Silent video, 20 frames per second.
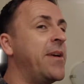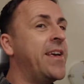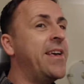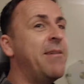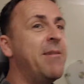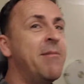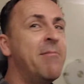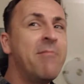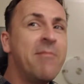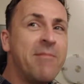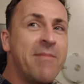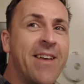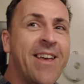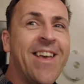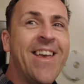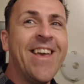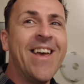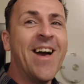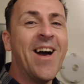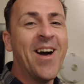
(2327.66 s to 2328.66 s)
be,
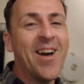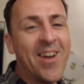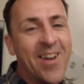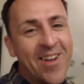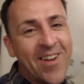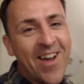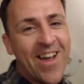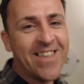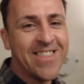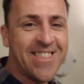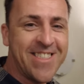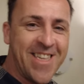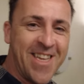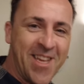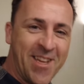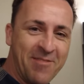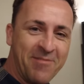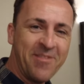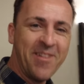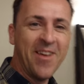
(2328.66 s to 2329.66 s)
be
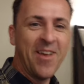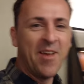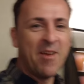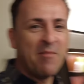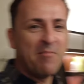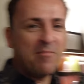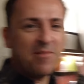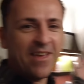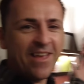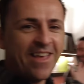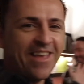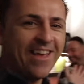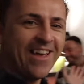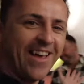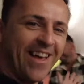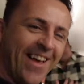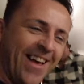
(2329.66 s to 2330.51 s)
aggressive. Be